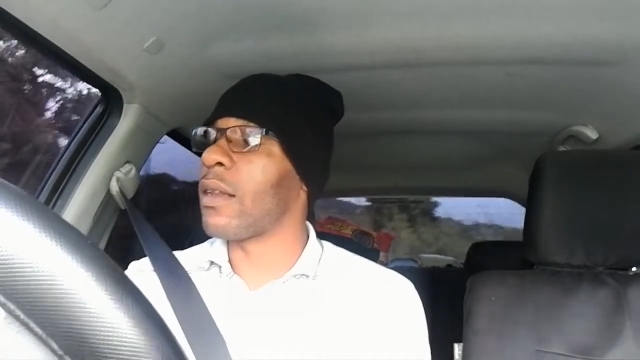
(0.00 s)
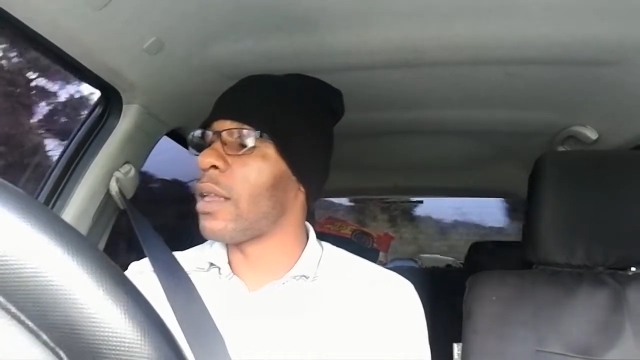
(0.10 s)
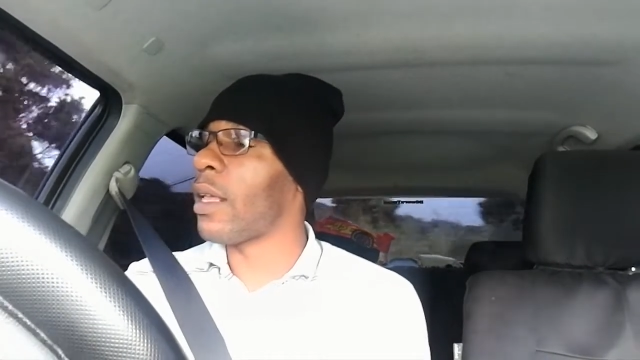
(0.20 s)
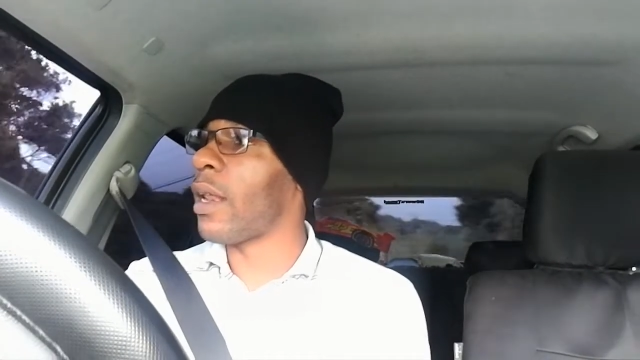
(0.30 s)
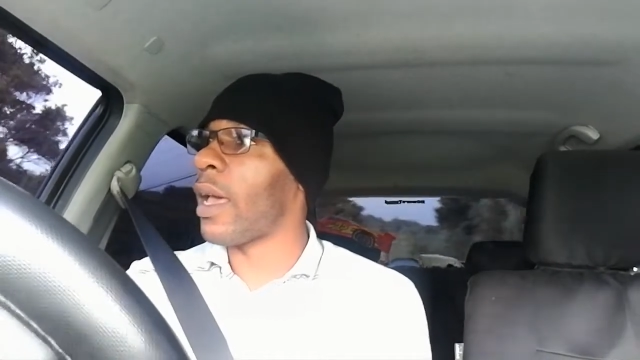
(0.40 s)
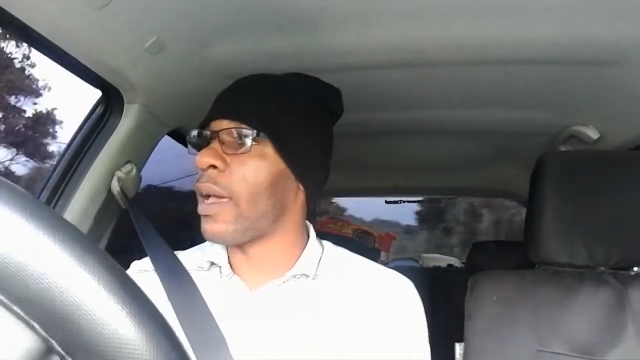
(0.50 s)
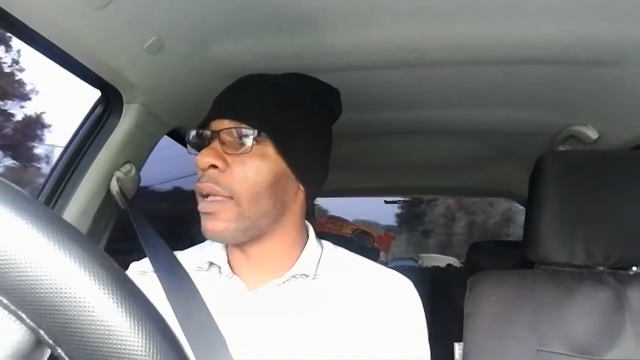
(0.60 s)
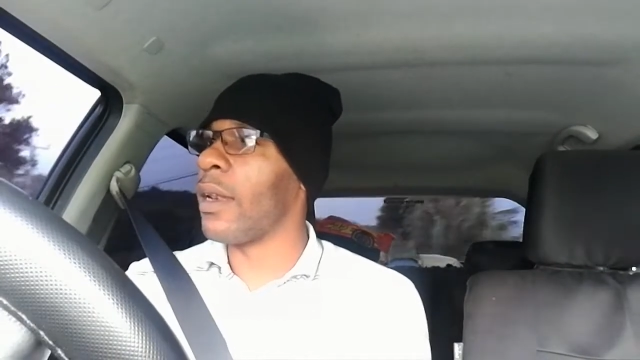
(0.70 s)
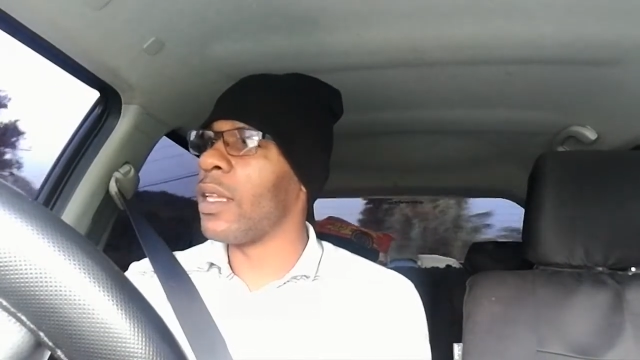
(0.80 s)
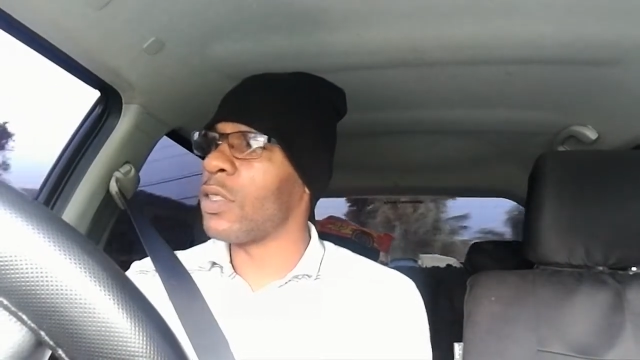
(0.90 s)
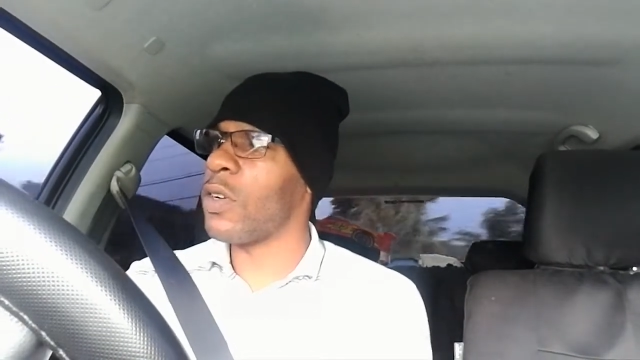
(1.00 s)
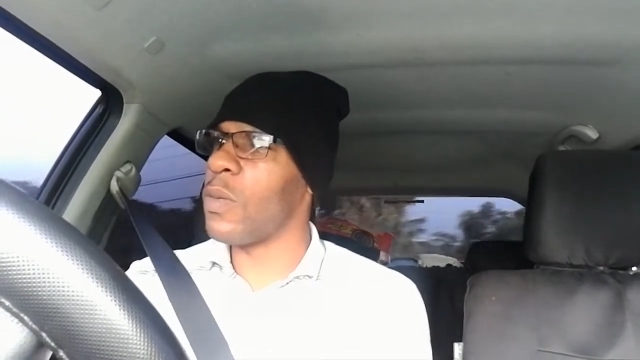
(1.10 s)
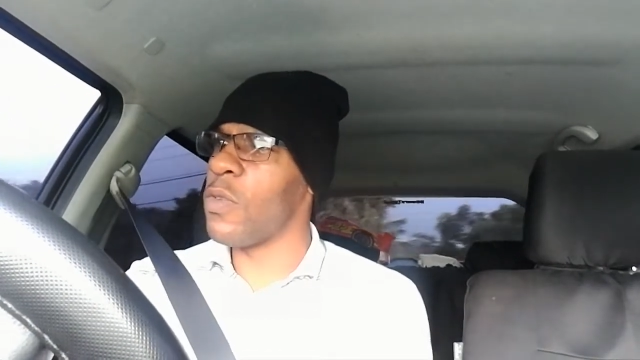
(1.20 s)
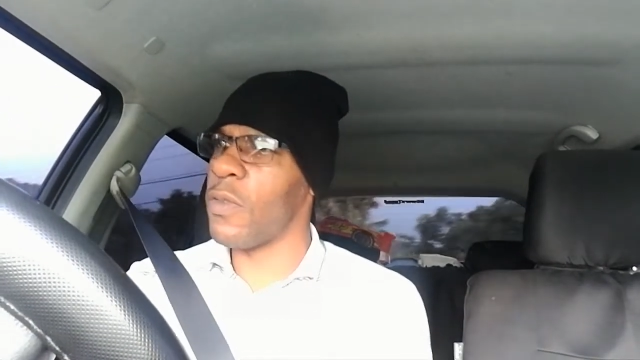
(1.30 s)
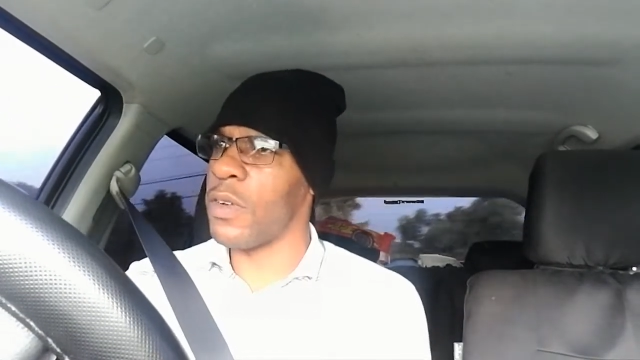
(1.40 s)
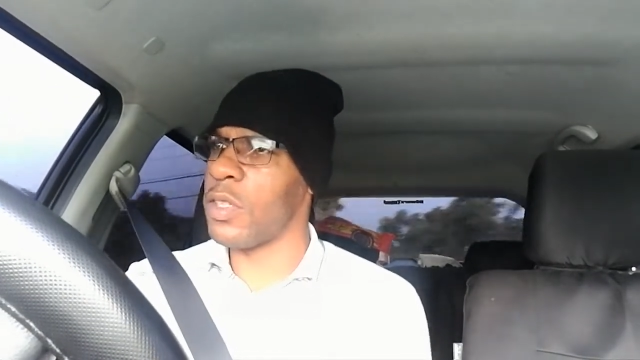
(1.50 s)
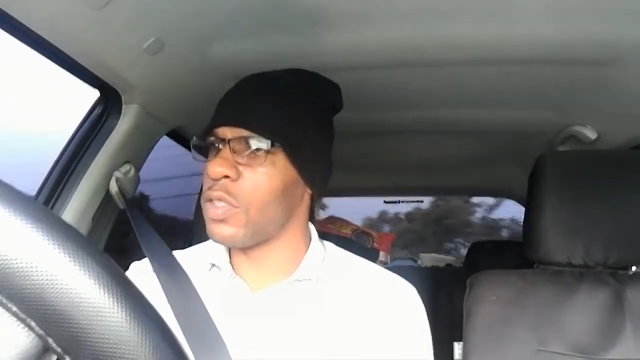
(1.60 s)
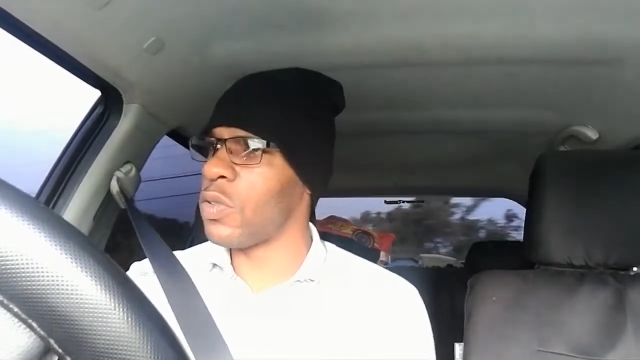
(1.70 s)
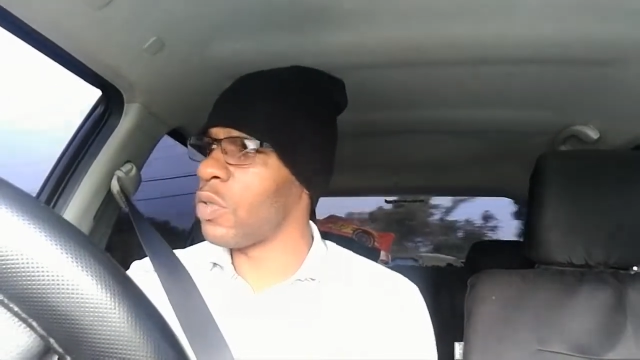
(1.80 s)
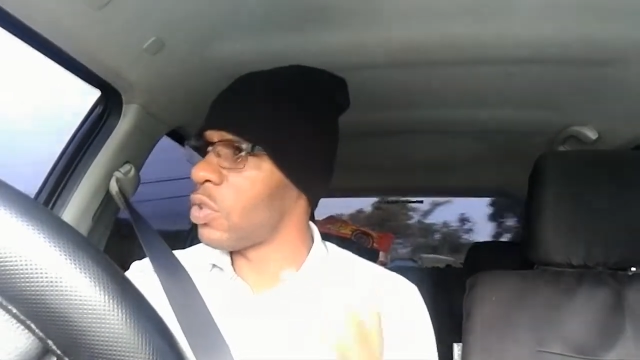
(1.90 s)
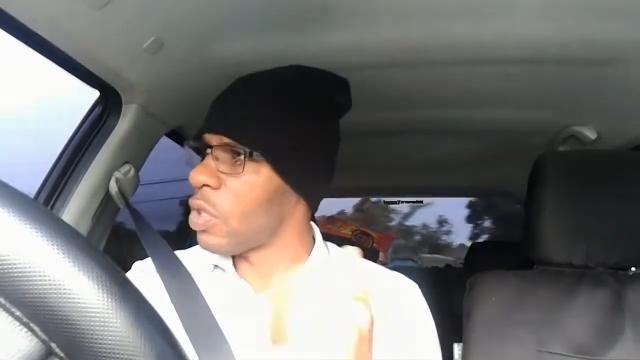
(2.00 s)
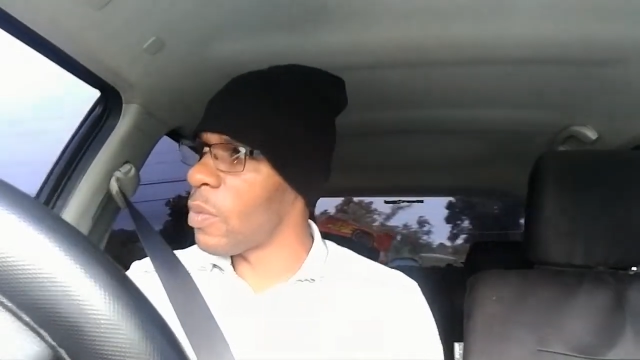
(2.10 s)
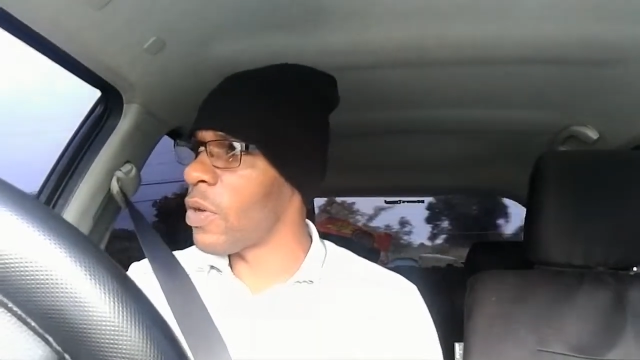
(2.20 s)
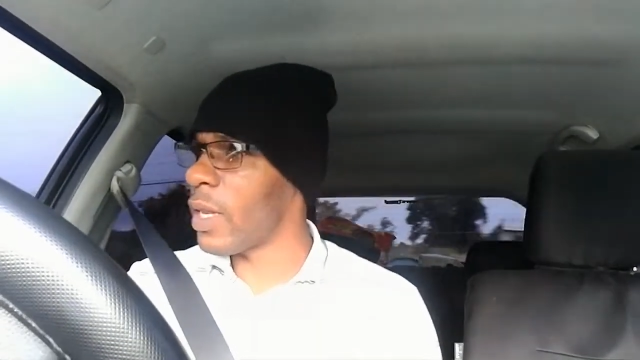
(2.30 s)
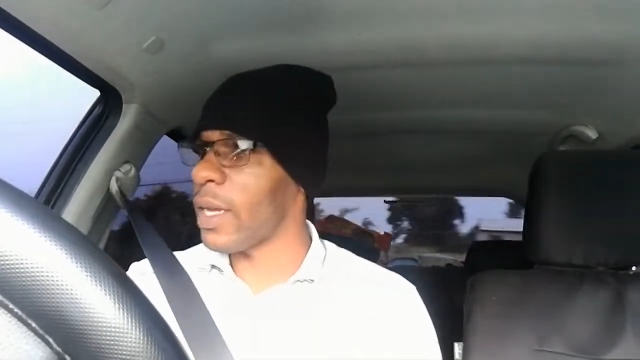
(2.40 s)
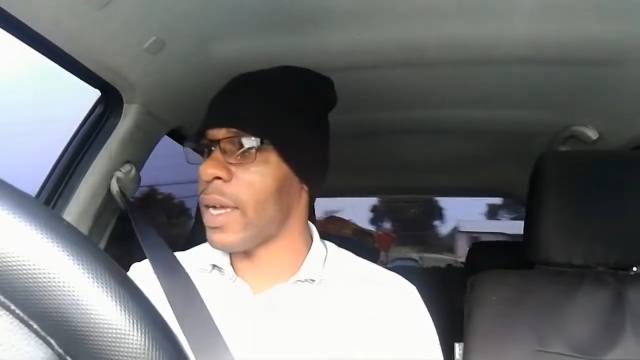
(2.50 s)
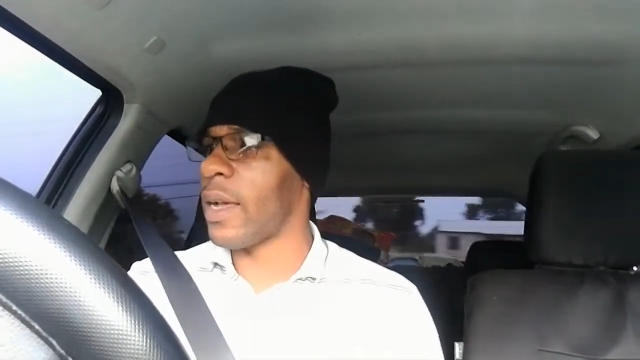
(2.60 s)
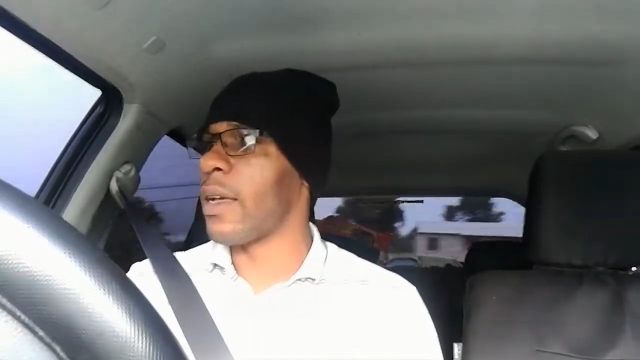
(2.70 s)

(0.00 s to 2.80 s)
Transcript: I later on moved on to turbo in the car,